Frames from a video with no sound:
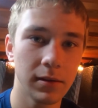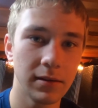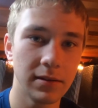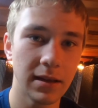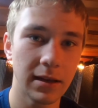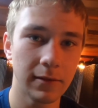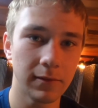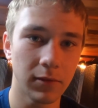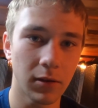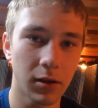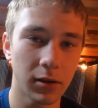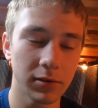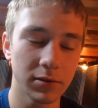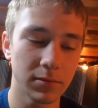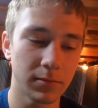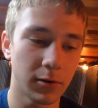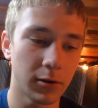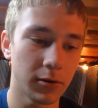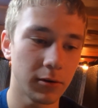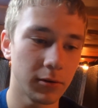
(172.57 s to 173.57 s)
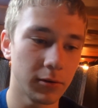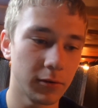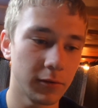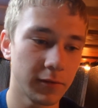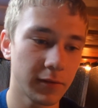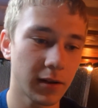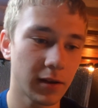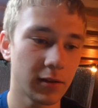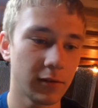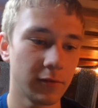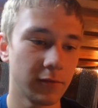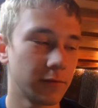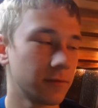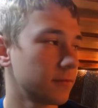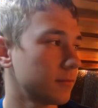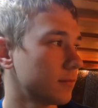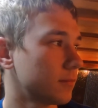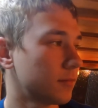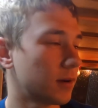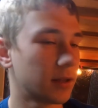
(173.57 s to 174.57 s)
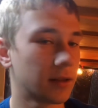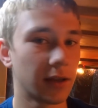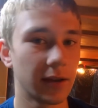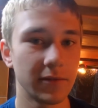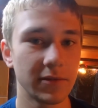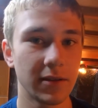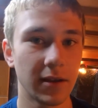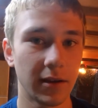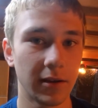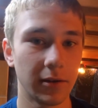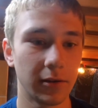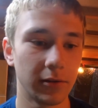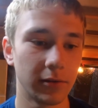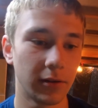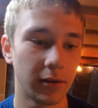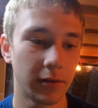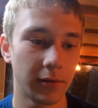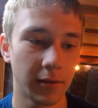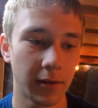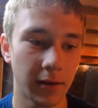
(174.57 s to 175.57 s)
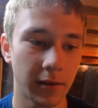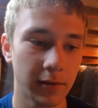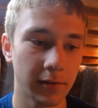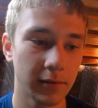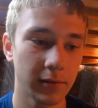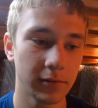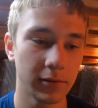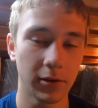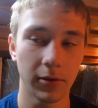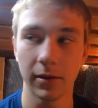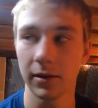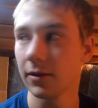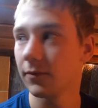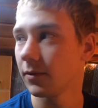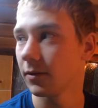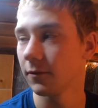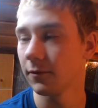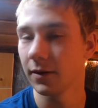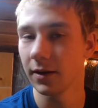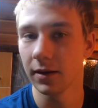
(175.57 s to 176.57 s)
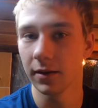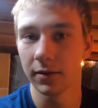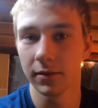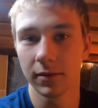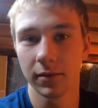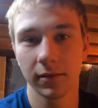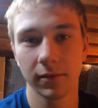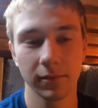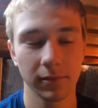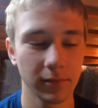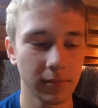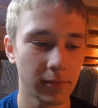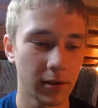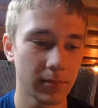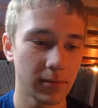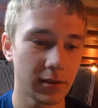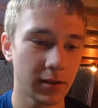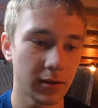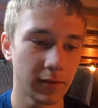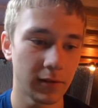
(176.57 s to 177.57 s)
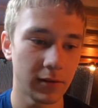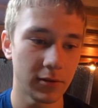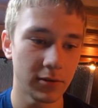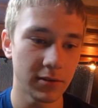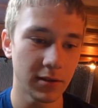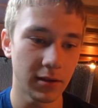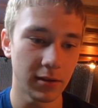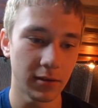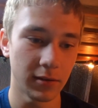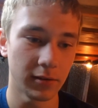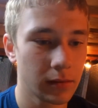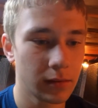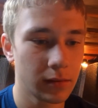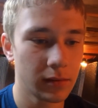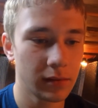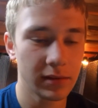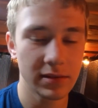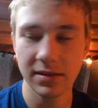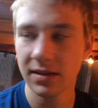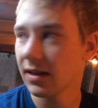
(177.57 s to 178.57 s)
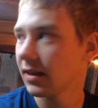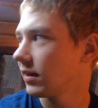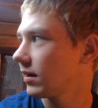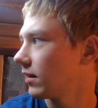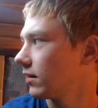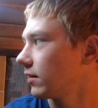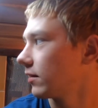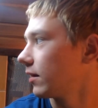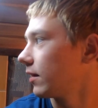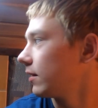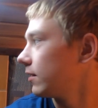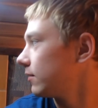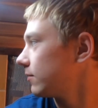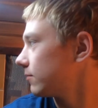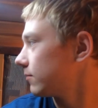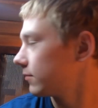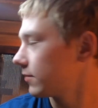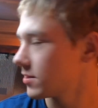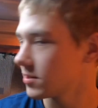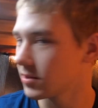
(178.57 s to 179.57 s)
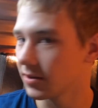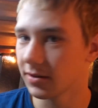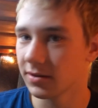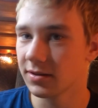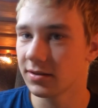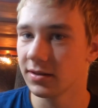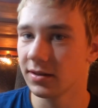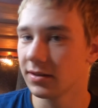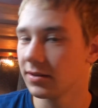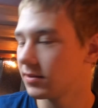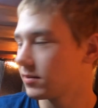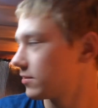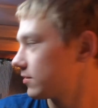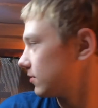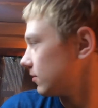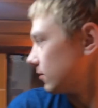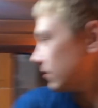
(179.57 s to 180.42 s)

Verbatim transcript: day vlog tomorrow of kind of my lifestyle and all that. You know, I live in a van. Might be kind of entertaining. It's getting kind of late. As you can see, it's uh,